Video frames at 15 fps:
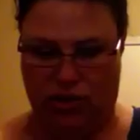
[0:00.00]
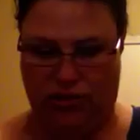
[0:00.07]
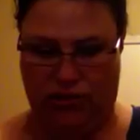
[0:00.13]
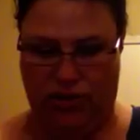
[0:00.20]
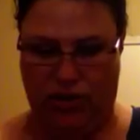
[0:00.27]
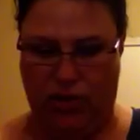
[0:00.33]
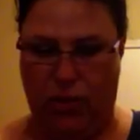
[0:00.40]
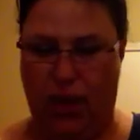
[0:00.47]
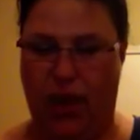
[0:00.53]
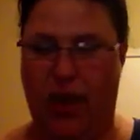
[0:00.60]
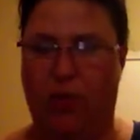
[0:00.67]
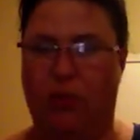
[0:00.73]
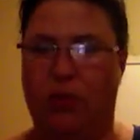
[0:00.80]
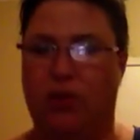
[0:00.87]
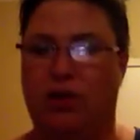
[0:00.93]
couldn't fit in the
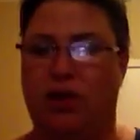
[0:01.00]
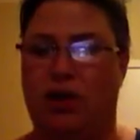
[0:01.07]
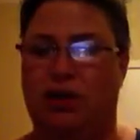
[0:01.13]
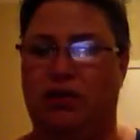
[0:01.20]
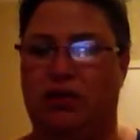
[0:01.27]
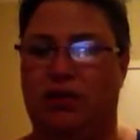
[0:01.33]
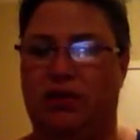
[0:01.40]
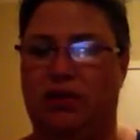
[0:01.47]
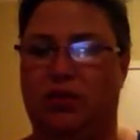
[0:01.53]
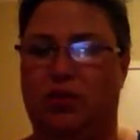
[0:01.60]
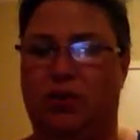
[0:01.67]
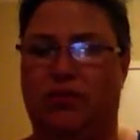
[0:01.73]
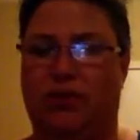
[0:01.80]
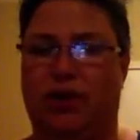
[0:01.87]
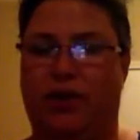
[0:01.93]
bag, but this is
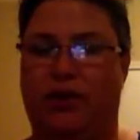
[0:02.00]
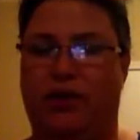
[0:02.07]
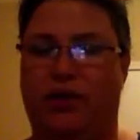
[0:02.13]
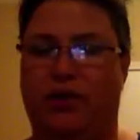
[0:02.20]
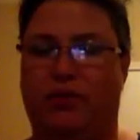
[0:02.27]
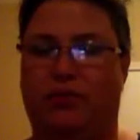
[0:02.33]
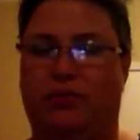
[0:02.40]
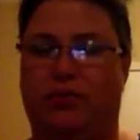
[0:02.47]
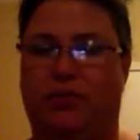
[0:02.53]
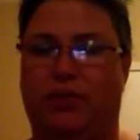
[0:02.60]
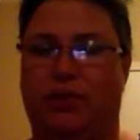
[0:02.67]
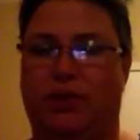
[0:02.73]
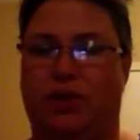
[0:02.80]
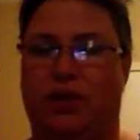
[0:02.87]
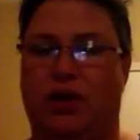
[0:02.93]
one of our, um,
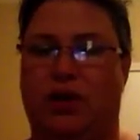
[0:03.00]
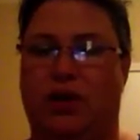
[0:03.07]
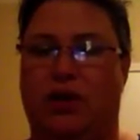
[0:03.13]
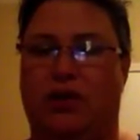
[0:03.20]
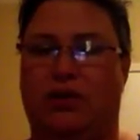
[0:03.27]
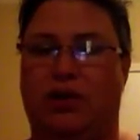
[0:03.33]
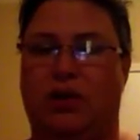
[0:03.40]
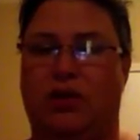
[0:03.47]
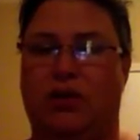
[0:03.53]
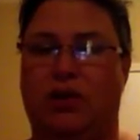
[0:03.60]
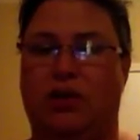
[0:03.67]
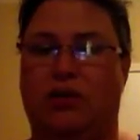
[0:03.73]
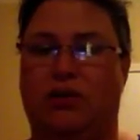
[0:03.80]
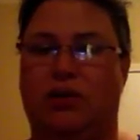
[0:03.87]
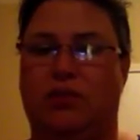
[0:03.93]
it's called
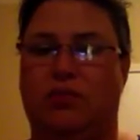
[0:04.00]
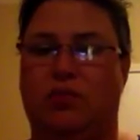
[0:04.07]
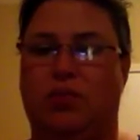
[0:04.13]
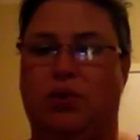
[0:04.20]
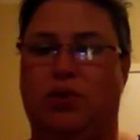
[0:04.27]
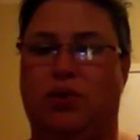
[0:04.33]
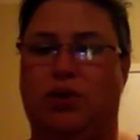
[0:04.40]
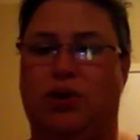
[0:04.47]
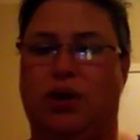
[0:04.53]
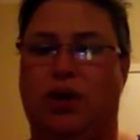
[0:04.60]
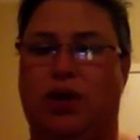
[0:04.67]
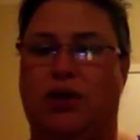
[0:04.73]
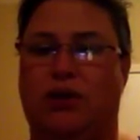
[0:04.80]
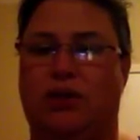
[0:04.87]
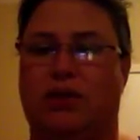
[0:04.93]

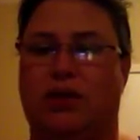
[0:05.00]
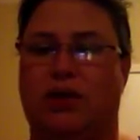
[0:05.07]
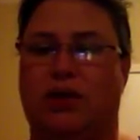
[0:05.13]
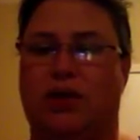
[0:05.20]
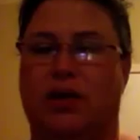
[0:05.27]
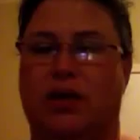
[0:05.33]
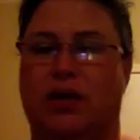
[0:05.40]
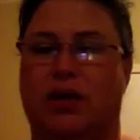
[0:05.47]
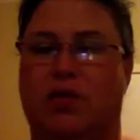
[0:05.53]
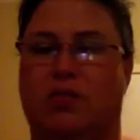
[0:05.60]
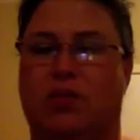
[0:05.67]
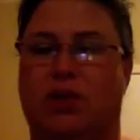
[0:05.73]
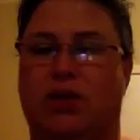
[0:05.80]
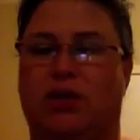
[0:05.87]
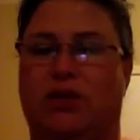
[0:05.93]

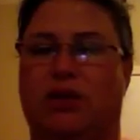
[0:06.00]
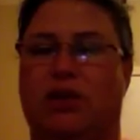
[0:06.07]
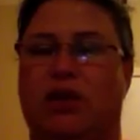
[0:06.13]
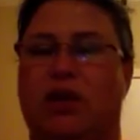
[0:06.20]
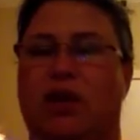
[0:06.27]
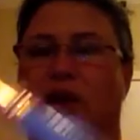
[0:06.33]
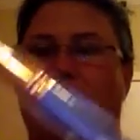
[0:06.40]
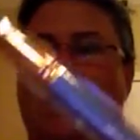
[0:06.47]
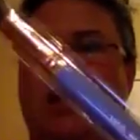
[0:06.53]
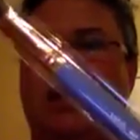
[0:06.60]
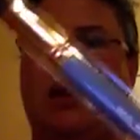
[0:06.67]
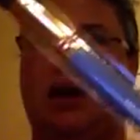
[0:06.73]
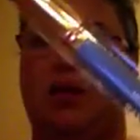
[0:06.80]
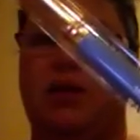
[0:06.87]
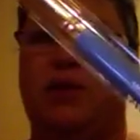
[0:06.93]
luxiebeauty.com, Luxie.
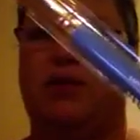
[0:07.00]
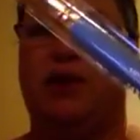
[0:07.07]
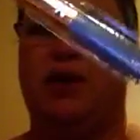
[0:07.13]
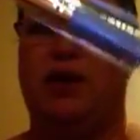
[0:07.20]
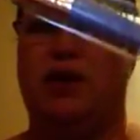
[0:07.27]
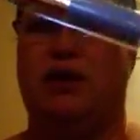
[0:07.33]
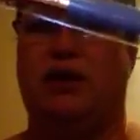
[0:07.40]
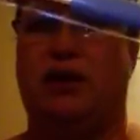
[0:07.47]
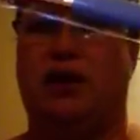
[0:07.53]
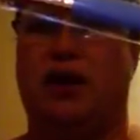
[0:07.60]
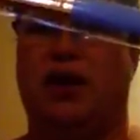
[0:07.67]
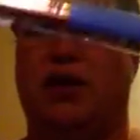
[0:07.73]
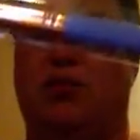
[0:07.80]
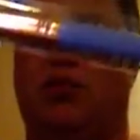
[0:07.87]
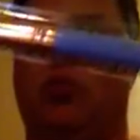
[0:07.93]
Well, how about that? I
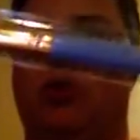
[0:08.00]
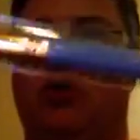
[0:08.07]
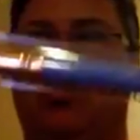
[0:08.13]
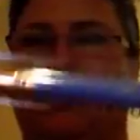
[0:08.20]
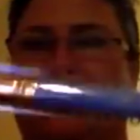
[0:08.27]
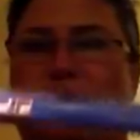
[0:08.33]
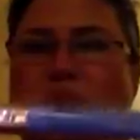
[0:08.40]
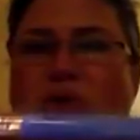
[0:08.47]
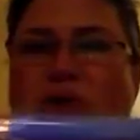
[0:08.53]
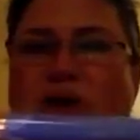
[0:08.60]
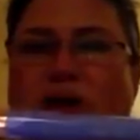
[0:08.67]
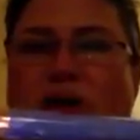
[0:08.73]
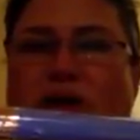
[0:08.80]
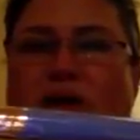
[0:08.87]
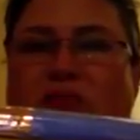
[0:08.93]
got a brush this month. I
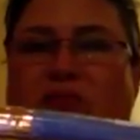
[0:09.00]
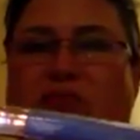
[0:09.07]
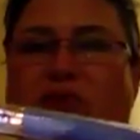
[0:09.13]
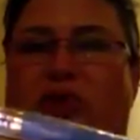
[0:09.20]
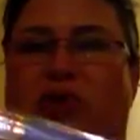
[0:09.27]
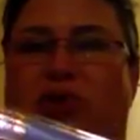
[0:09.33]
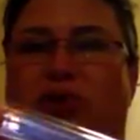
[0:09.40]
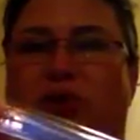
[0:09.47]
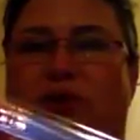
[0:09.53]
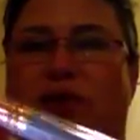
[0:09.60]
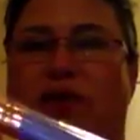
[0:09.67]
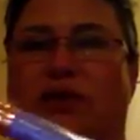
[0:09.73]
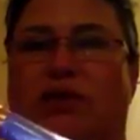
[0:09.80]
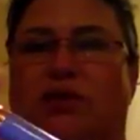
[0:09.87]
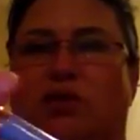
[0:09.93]
love brushes, and
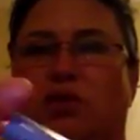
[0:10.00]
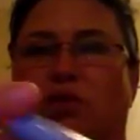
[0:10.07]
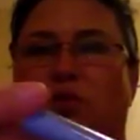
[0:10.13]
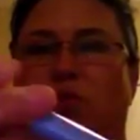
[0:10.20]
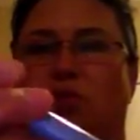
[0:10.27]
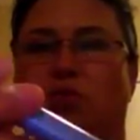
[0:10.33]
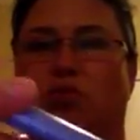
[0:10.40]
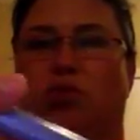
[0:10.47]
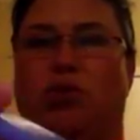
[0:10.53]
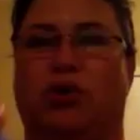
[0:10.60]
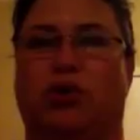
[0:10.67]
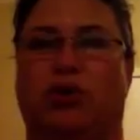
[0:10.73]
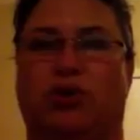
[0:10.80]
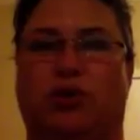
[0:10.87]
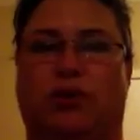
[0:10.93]
that's a cool
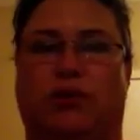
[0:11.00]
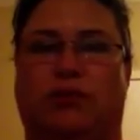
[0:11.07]
brush.